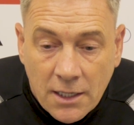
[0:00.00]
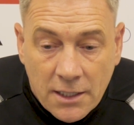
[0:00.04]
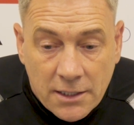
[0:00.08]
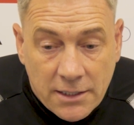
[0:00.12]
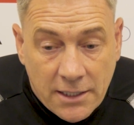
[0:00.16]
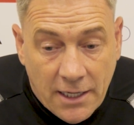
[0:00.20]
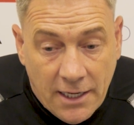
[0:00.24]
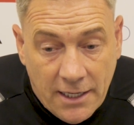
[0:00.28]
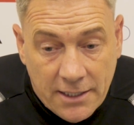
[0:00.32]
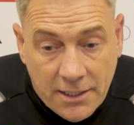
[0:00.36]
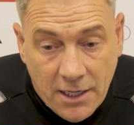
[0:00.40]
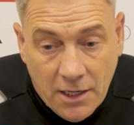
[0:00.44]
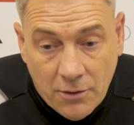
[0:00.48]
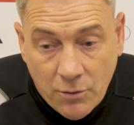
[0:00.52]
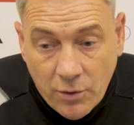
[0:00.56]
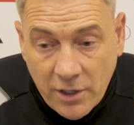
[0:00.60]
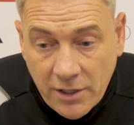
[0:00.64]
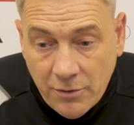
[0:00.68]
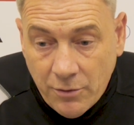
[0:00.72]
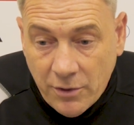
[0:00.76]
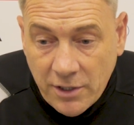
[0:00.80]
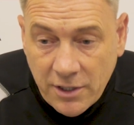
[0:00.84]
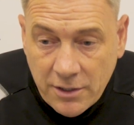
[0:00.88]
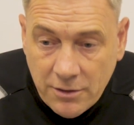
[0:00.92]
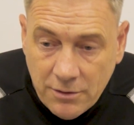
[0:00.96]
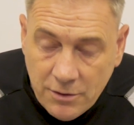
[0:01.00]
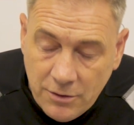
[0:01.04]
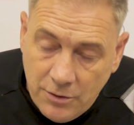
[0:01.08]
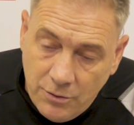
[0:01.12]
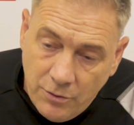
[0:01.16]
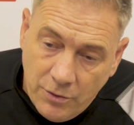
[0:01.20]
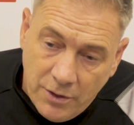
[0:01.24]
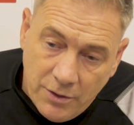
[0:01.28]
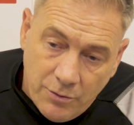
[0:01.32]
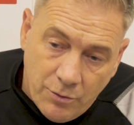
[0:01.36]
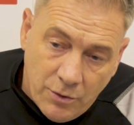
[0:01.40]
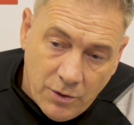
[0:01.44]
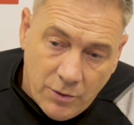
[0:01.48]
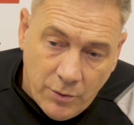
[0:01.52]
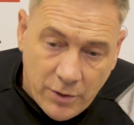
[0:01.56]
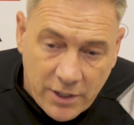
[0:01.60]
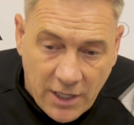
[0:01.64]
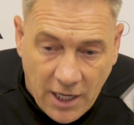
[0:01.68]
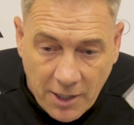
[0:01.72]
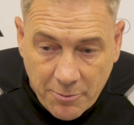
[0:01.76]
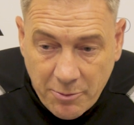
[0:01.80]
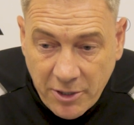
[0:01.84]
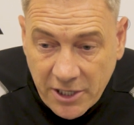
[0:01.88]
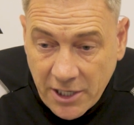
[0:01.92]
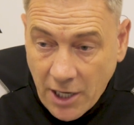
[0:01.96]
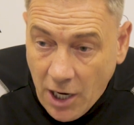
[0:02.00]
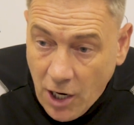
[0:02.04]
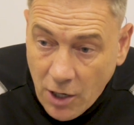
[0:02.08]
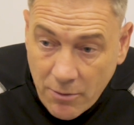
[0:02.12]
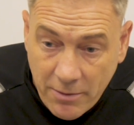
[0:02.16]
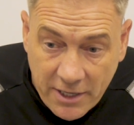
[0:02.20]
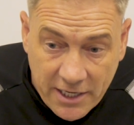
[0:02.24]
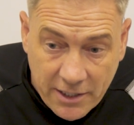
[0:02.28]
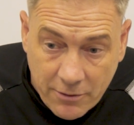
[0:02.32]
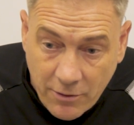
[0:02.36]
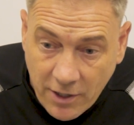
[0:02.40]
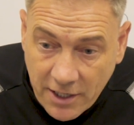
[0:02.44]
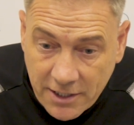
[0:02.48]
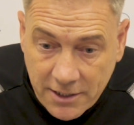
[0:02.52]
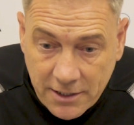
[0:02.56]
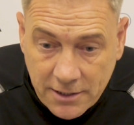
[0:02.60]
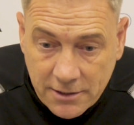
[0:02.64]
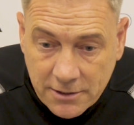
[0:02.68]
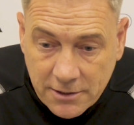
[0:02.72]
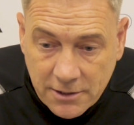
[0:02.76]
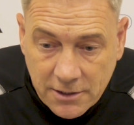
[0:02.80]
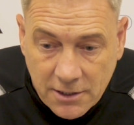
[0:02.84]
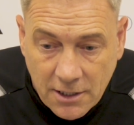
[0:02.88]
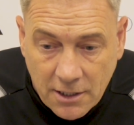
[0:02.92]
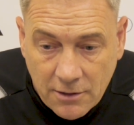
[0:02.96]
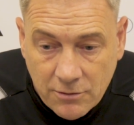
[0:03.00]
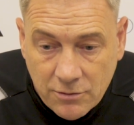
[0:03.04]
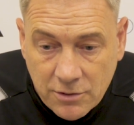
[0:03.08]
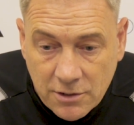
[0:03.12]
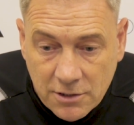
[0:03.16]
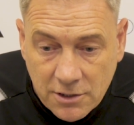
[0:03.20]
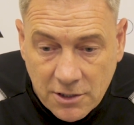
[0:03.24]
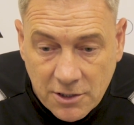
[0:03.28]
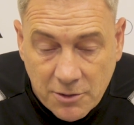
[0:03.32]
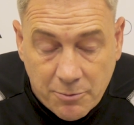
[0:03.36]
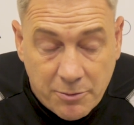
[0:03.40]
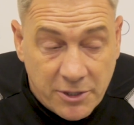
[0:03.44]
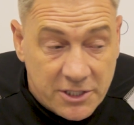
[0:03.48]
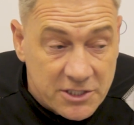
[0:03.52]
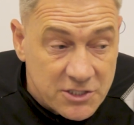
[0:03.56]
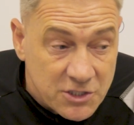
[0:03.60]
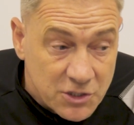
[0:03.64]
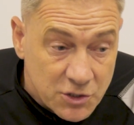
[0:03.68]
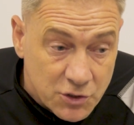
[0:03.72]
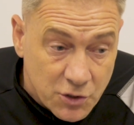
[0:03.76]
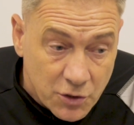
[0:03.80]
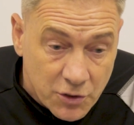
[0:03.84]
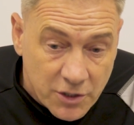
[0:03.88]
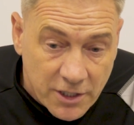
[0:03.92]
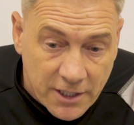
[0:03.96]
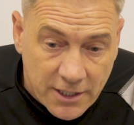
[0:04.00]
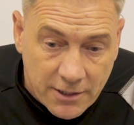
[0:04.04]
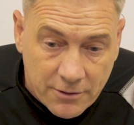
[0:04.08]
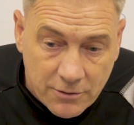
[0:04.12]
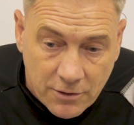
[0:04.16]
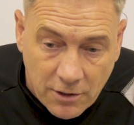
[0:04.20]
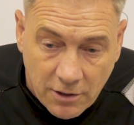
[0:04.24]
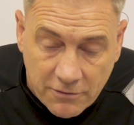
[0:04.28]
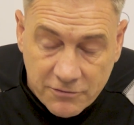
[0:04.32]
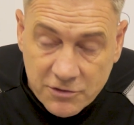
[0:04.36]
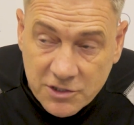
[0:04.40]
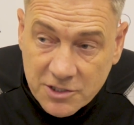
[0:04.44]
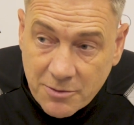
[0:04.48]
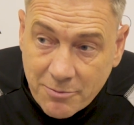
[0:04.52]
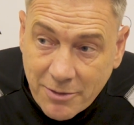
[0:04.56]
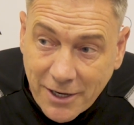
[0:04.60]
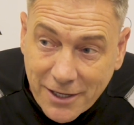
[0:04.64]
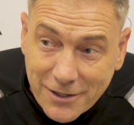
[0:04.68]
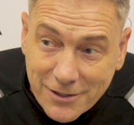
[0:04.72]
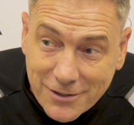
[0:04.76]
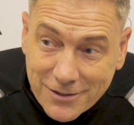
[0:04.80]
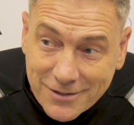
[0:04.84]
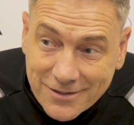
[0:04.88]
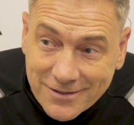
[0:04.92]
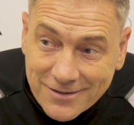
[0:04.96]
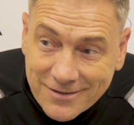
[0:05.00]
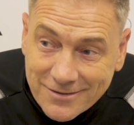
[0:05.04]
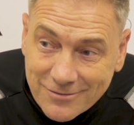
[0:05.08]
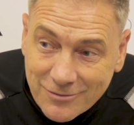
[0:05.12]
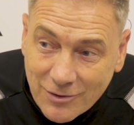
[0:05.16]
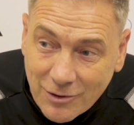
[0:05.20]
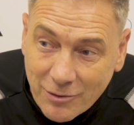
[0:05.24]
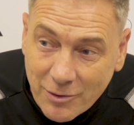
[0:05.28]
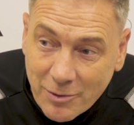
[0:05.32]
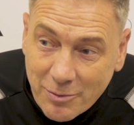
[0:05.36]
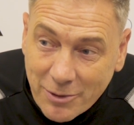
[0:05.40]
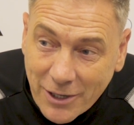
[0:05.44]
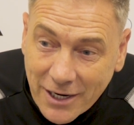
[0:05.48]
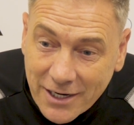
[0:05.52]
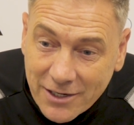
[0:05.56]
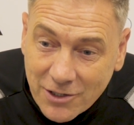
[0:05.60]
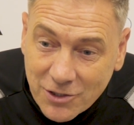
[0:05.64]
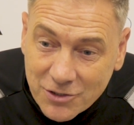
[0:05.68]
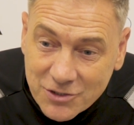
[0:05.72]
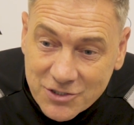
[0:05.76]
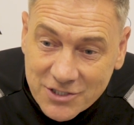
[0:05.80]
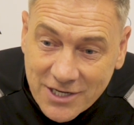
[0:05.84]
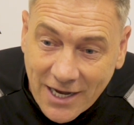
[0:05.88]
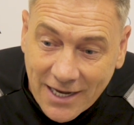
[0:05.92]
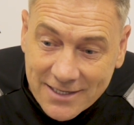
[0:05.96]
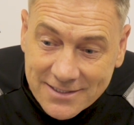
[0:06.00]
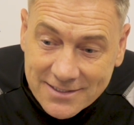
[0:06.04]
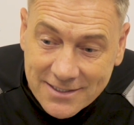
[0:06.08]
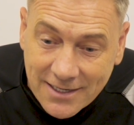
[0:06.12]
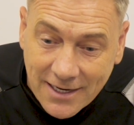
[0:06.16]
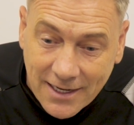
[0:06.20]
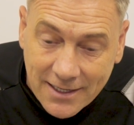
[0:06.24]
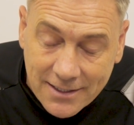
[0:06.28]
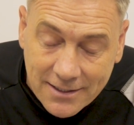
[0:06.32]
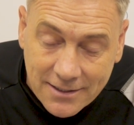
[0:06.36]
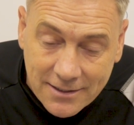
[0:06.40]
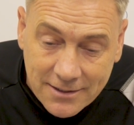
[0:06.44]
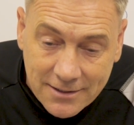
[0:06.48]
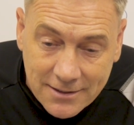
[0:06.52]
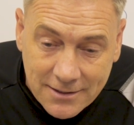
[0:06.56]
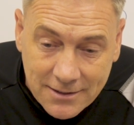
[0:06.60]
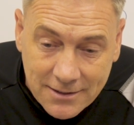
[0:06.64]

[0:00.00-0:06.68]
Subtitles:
Yeah, no, we like being at home anyway. You know, the pitch is good here, obviously better than what we played on Saturday.